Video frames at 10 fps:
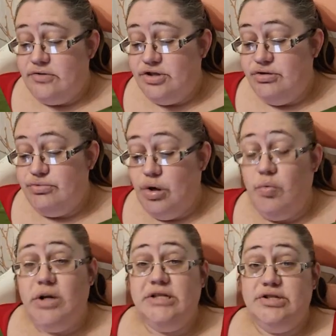so you don't
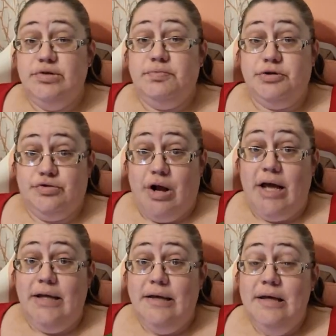want it super
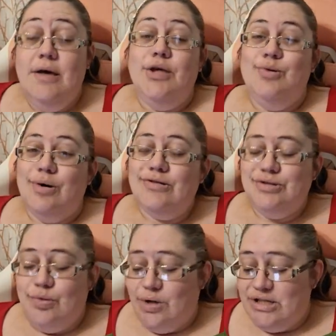dry. You also
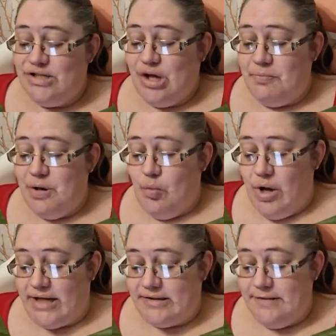don't want it sopping
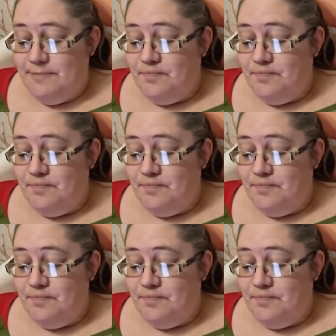wet.